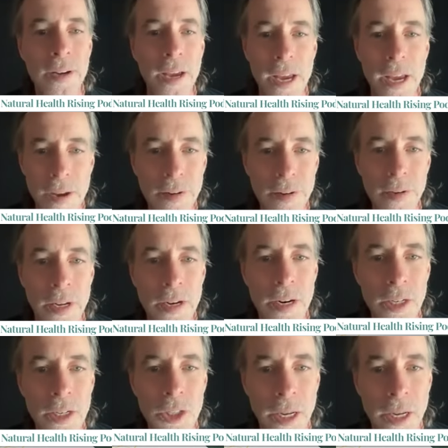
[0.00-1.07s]
evil
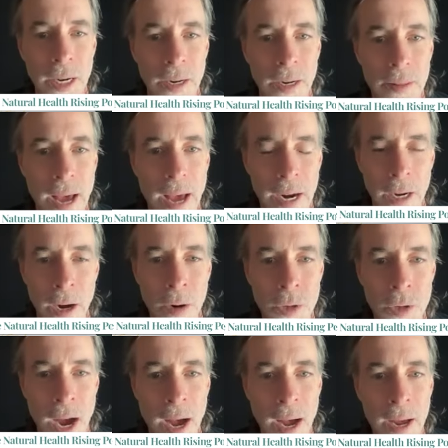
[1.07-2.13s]
conditioning that goes
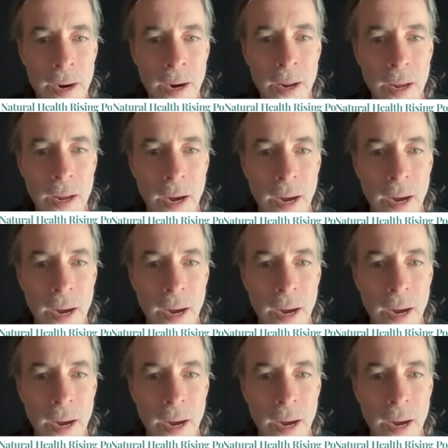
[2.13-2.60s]
on,